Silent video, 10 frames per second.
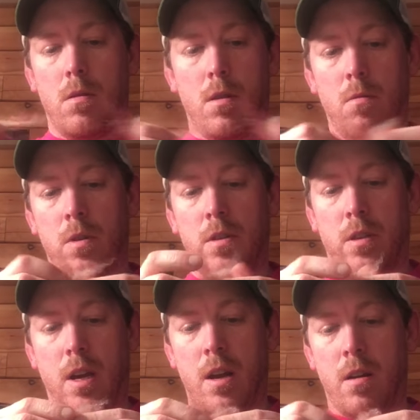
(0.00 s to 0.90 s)
And we
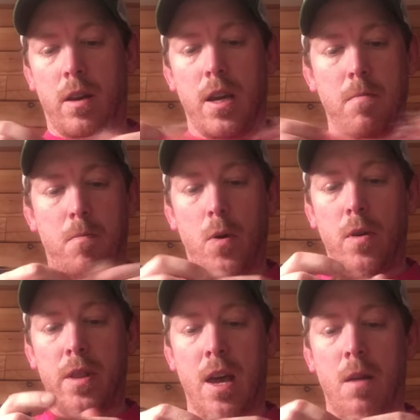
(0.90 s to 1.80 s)
just kind of keep
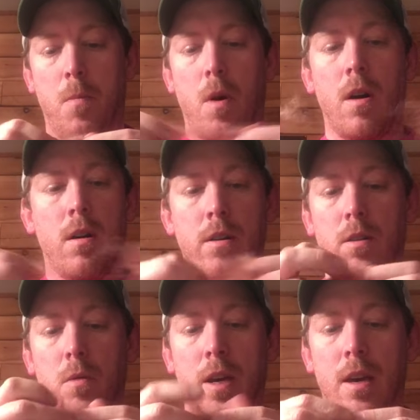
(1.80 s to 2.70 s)
pulling that apart
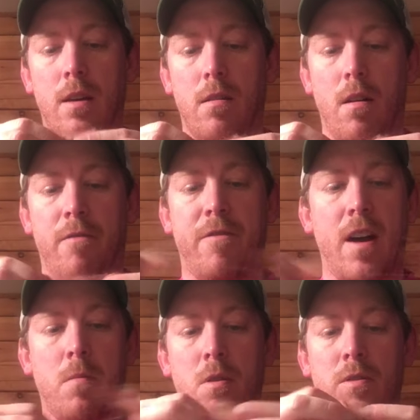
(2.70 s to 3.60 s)
until we get our
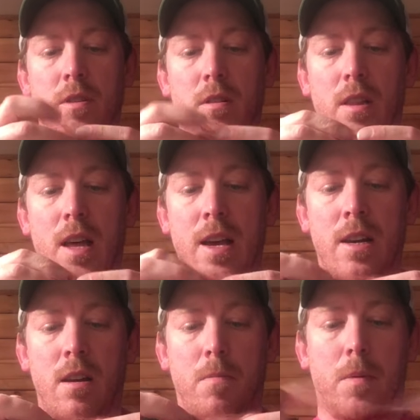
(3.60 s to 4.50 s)
fibers
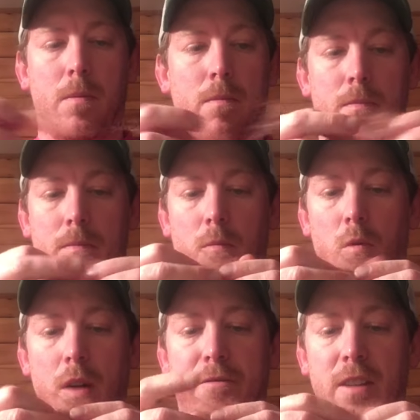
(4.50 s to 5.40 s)
lined up,
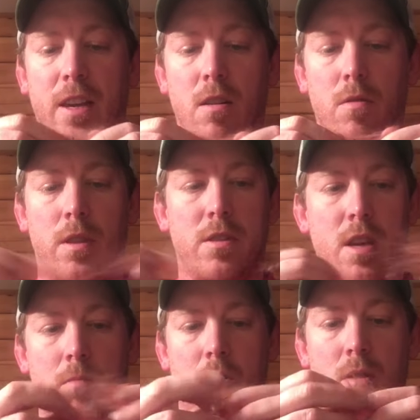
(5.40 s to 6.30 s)
roughly going the
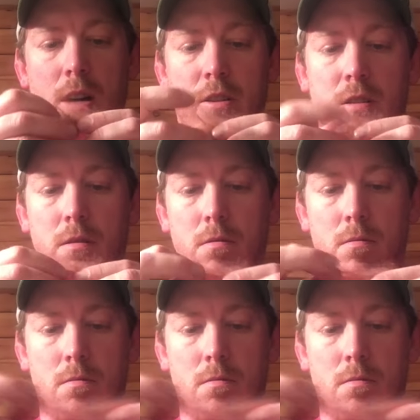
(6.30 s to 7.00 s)
same direction.